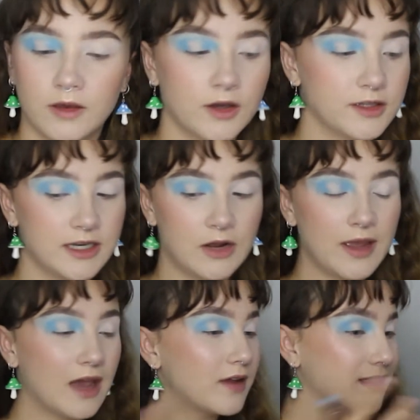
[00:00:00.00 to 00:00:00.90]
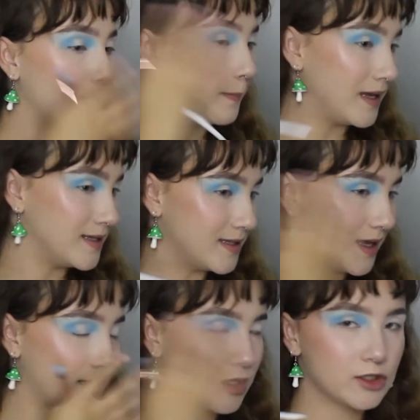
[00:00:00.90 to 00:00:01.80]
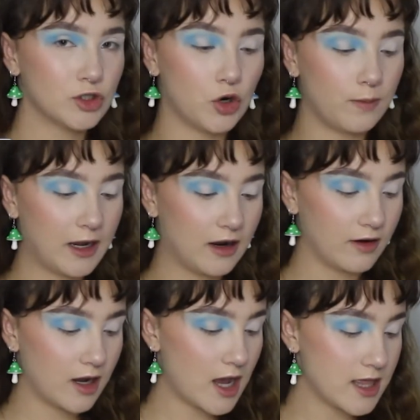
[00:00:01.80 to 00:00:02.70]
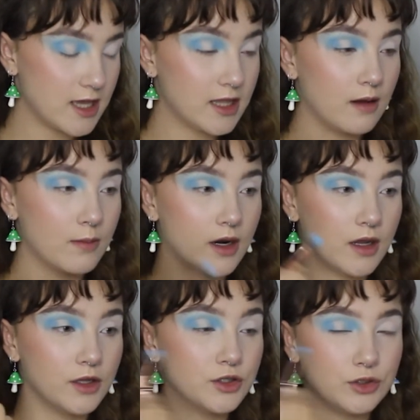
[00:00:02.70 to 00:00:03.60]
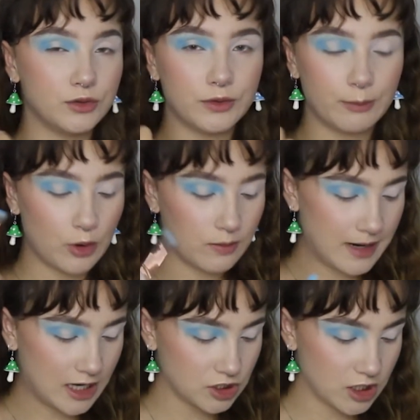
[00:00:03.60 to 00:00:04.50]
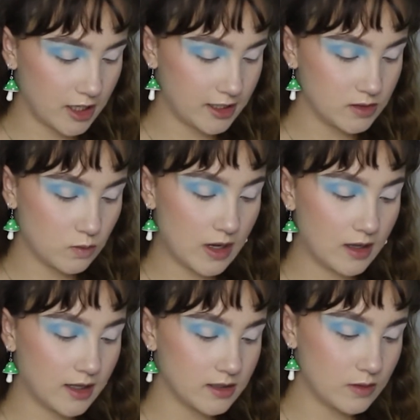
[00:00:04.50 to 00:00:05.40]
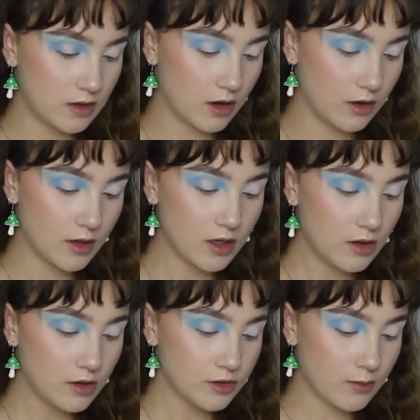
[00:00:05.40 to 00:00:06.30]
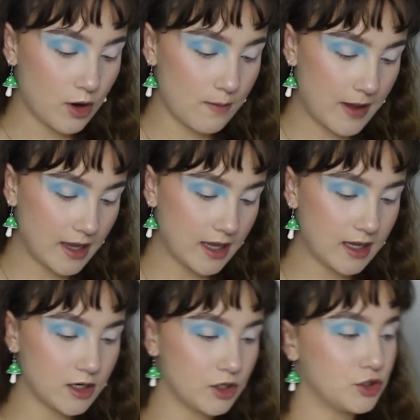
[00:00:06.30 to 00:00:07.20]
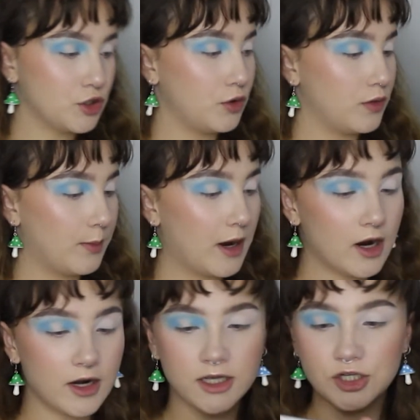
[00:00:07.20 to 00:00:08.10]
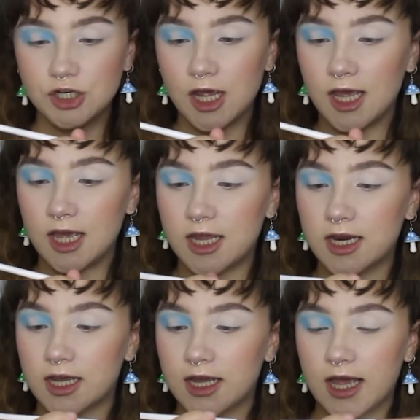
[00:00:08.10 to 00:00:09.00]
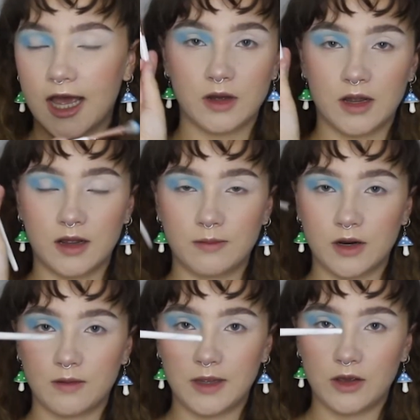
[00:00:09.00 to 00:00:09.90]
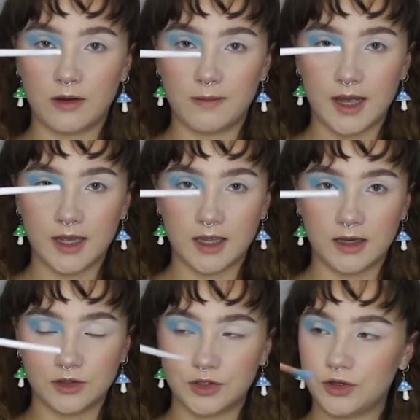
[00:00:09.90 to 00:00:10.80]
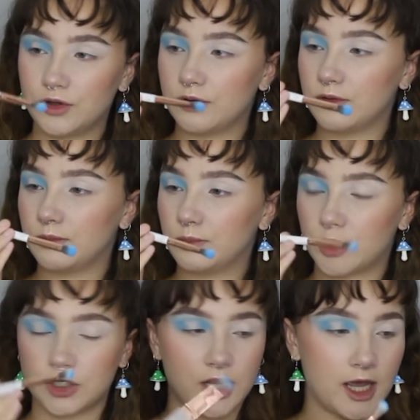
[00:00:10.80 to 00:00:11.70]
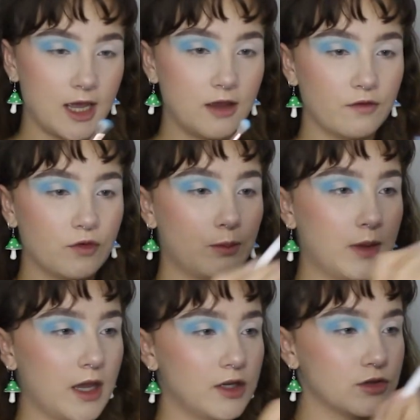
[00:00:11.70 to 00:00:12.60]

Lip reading: Okay, so now we have like the basic top area. I think that I'm gonna do the bottom lash line as well as we go. So I'm going back into the Paradise shade, and I'm gonna be going back into brush 8 from BH